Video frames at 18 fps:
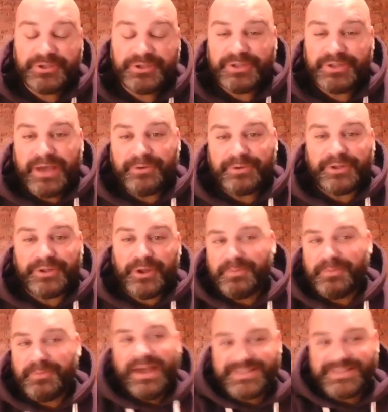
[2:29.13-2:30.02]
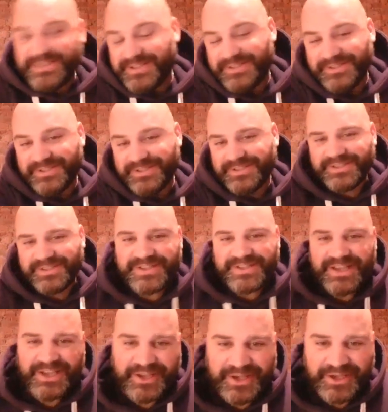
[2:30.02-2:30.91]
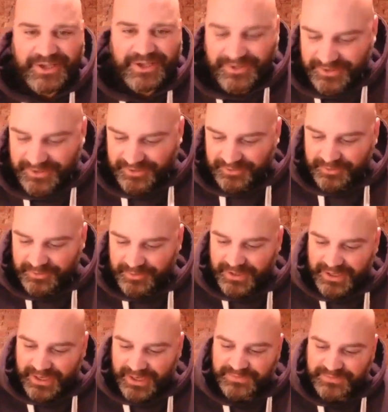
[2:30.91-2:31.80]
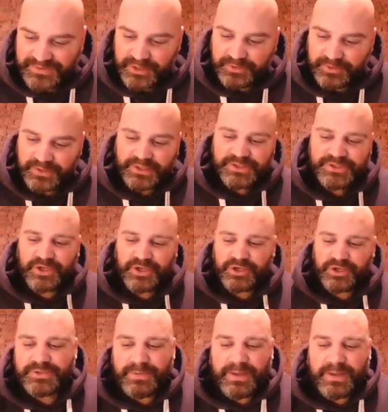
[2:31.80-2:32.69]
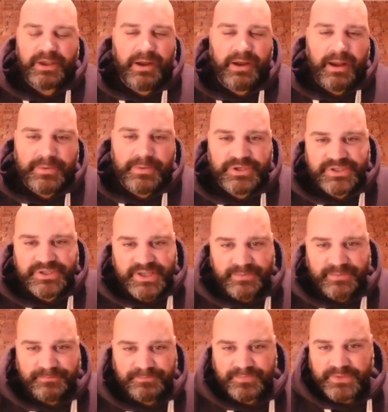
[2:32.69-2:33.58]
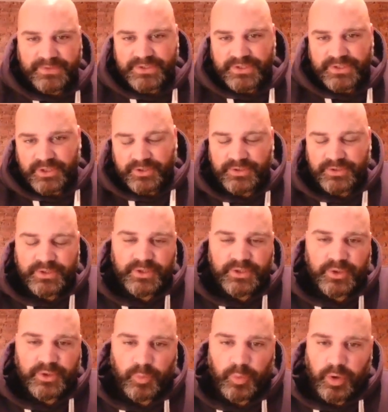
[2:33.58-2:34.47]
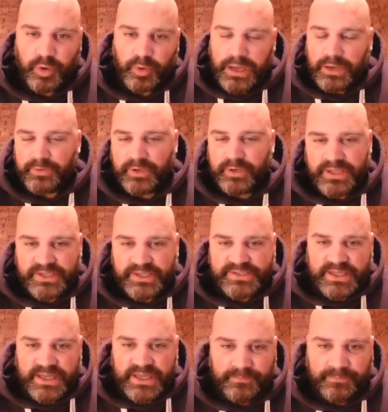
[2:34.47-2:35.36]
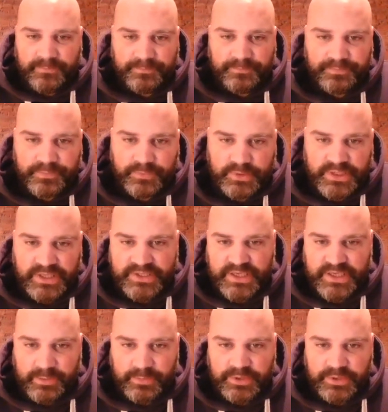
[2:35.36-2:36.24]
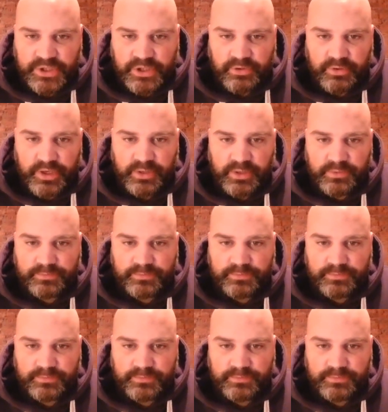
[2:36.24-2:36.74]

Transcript: now adopt that and take her through her life. So talk to us about your amateurs then. So how did that start? Decent amateur career.